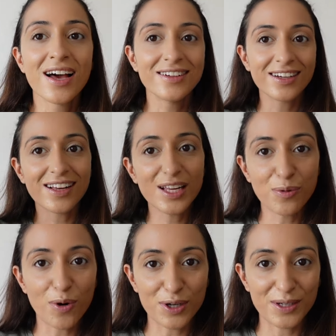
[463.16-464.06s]
really
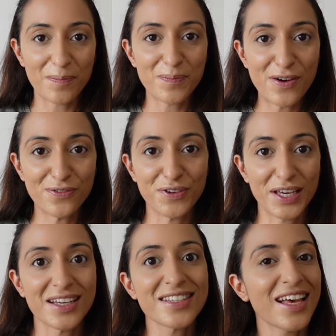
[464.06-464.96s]
woken up my
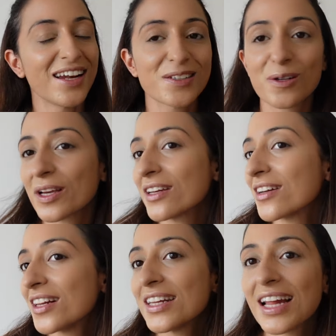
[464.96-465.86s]
face and it's looking
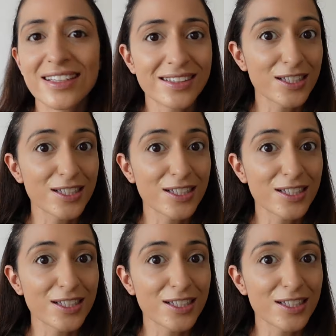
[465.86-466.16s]
really nice.